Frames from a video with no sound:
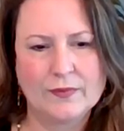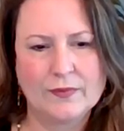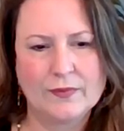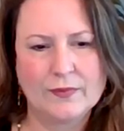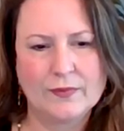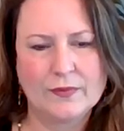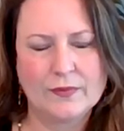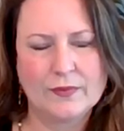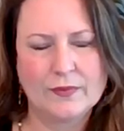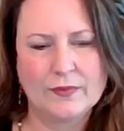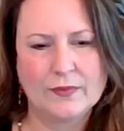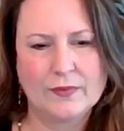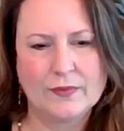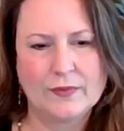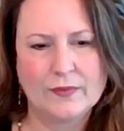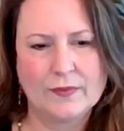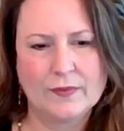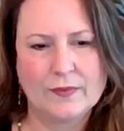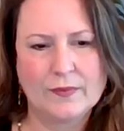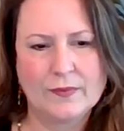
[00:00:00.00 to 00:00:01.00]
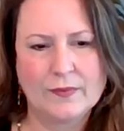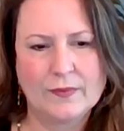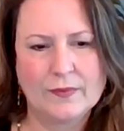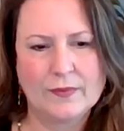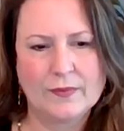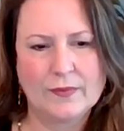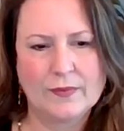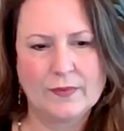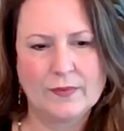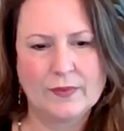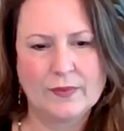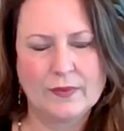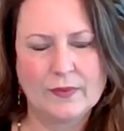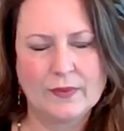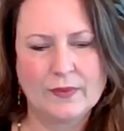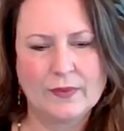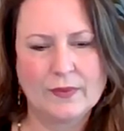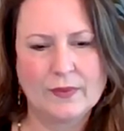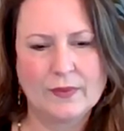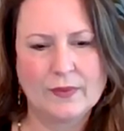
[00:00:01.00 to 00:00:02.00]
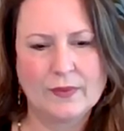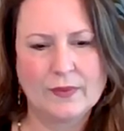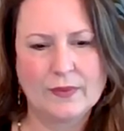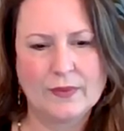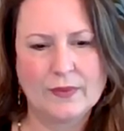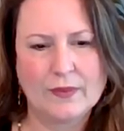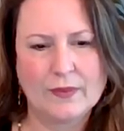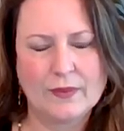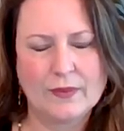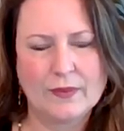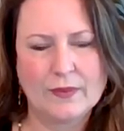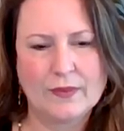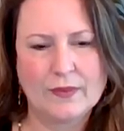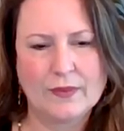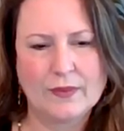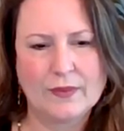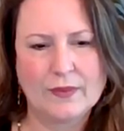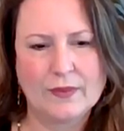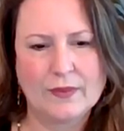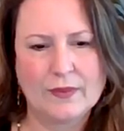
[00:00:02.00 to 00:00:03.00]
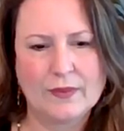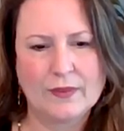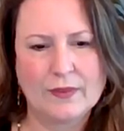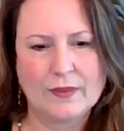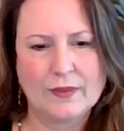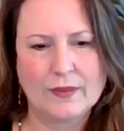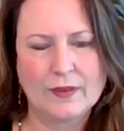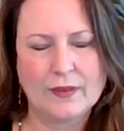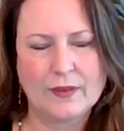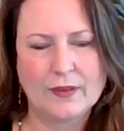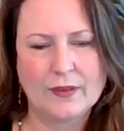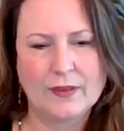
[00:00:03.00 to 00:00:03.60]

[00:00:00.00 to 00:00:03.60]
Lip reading: No words are spoken by the person on screen.